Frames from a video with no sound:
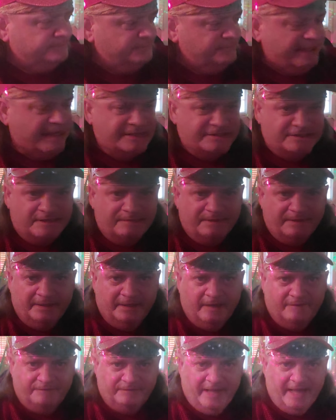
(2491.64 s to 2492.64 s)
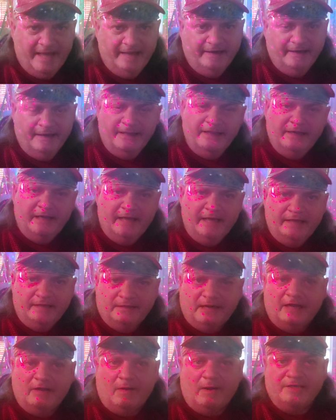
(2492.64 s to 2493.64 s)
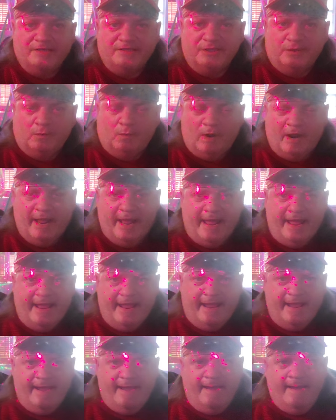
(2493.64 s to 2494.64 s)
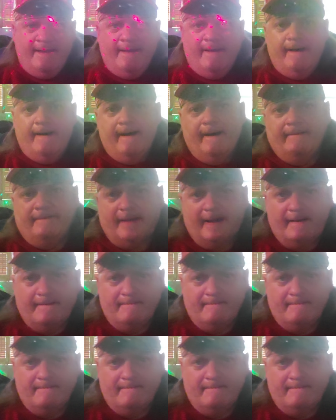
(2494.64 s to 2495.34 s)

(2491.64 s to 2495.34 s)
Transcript: Yeah, something of that, and likewise in a way of